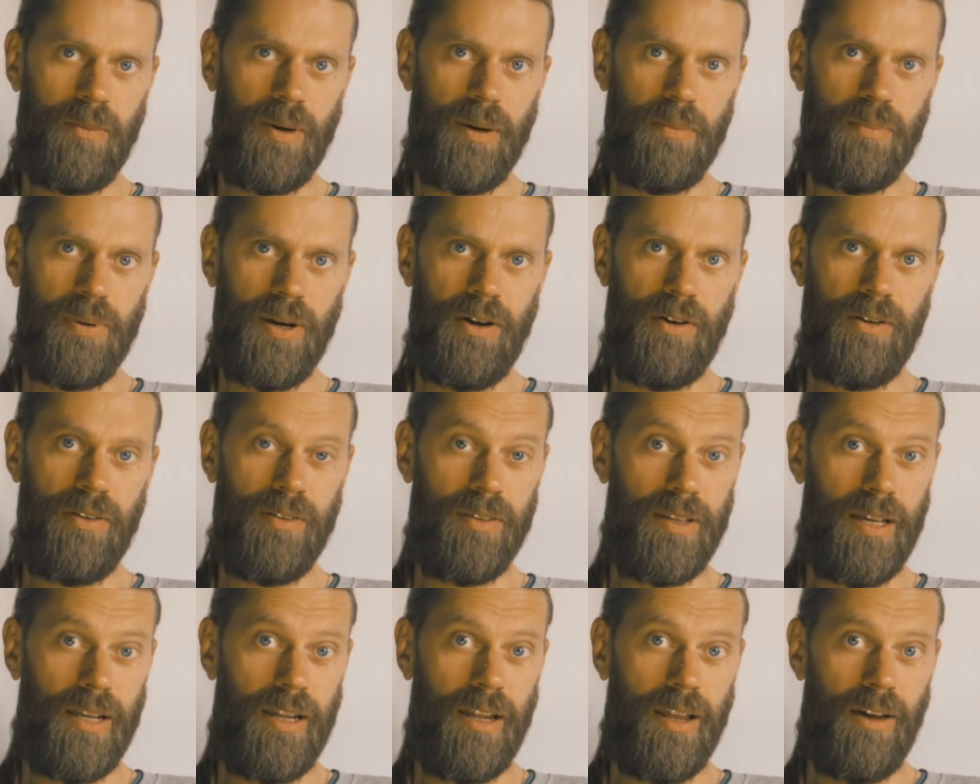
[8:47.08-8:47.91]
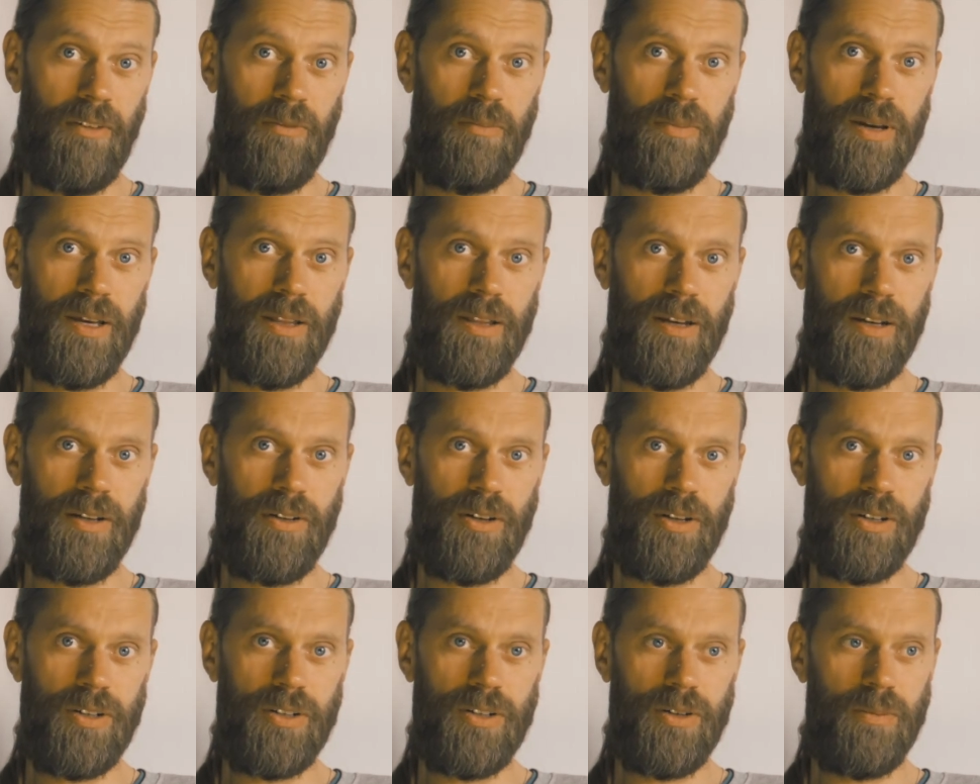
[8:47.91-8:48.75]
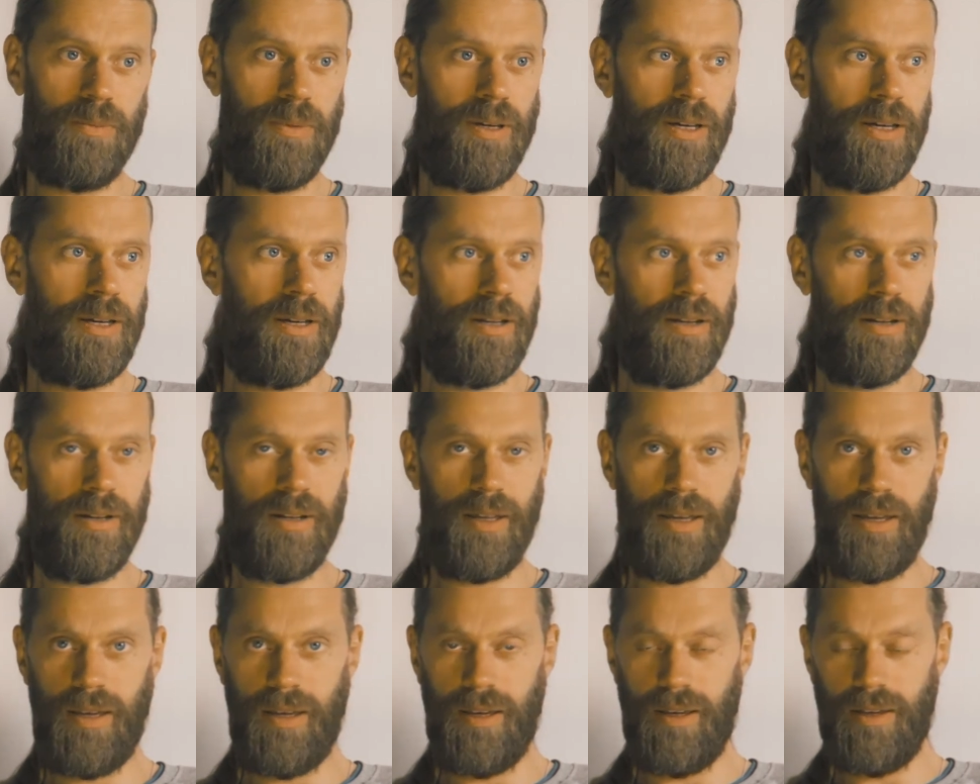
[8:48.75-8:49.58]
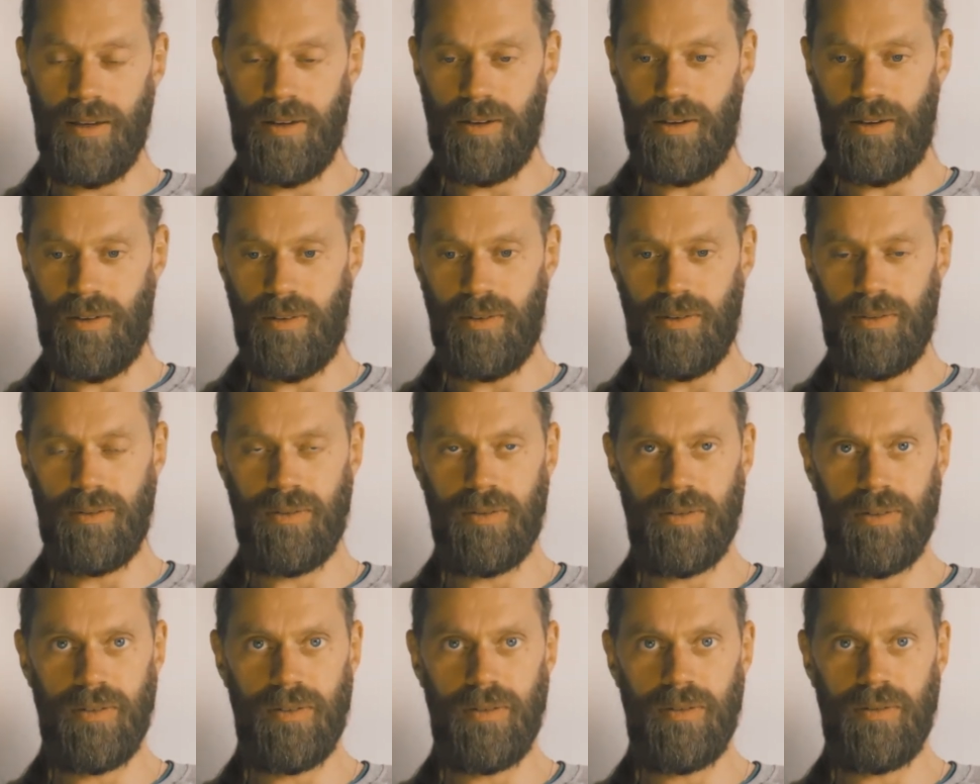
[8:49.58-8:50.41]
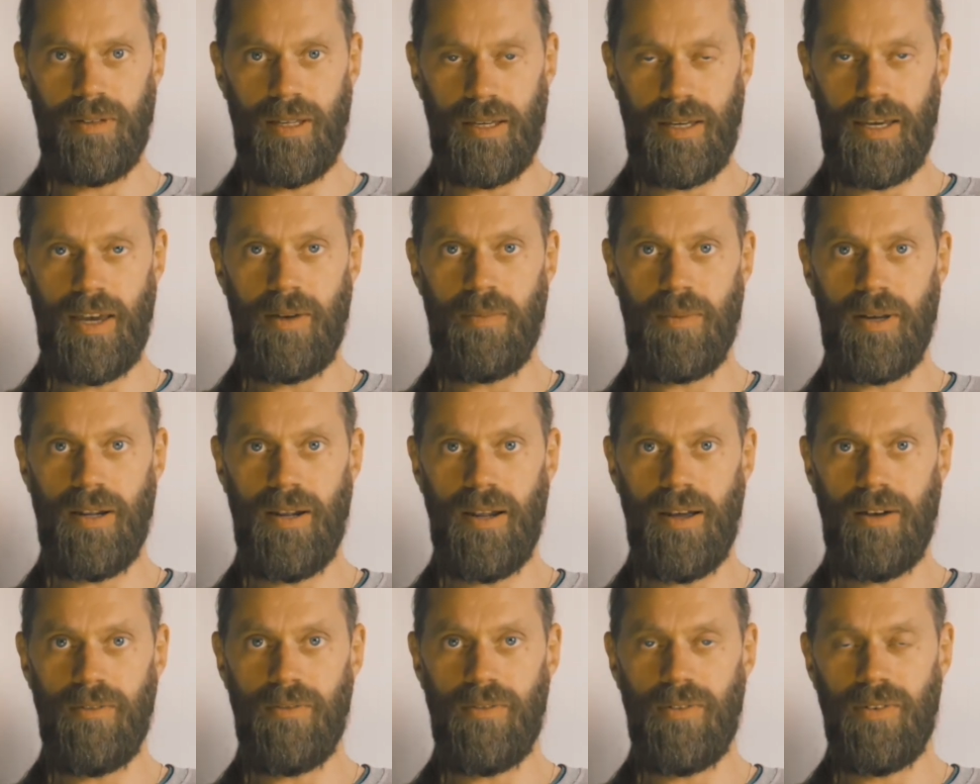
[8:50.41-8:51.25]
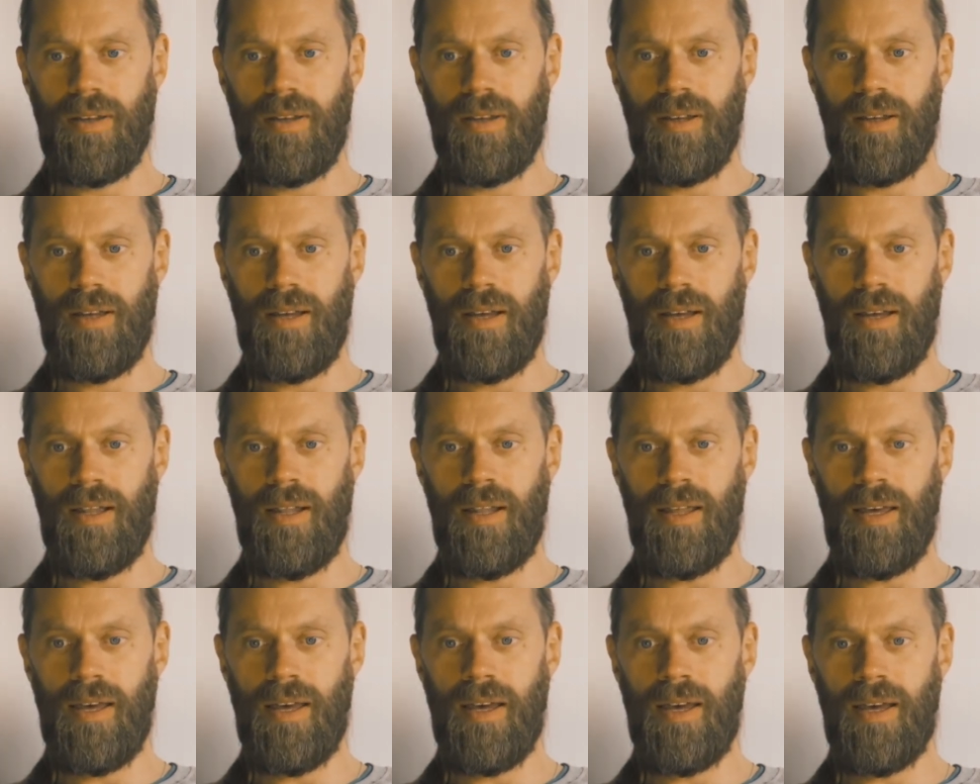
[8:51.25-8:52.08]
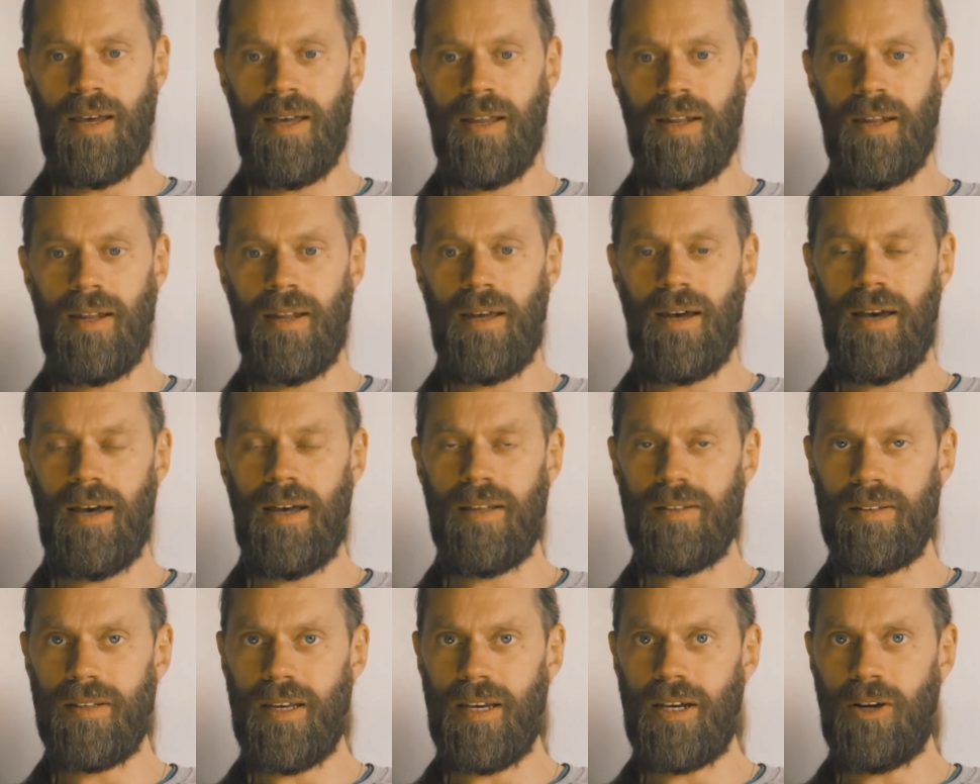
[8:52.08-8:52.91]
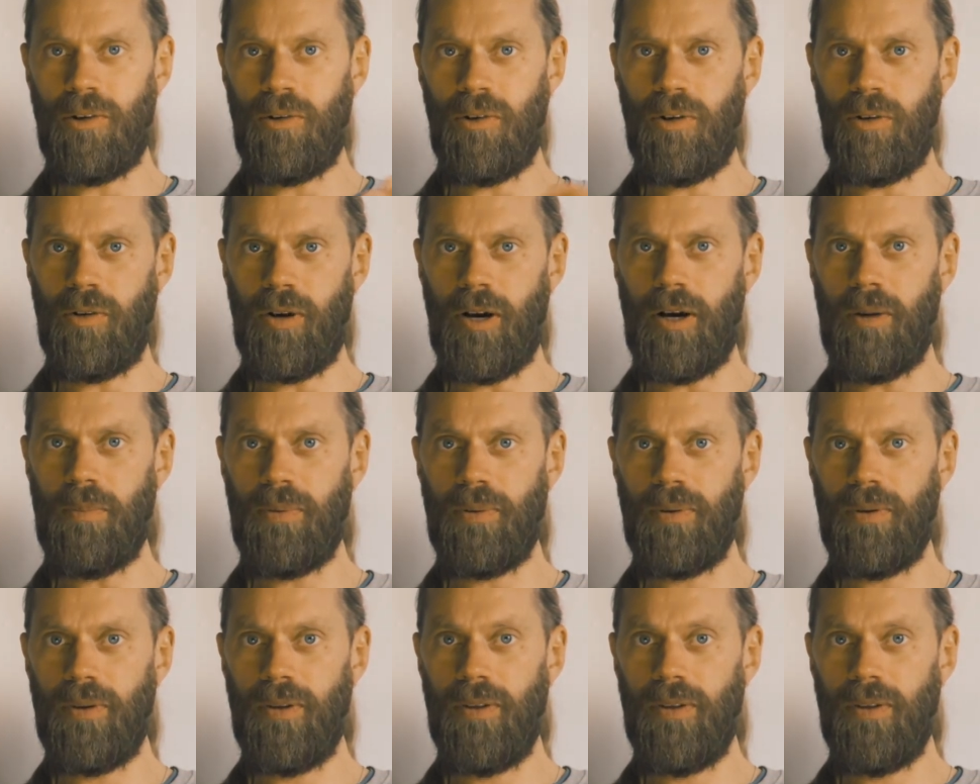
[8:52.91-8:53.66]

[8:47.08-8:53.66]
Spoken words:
my parents. They loved me, they nurtured me, and they, you know, they gave me love. And then as I grow up,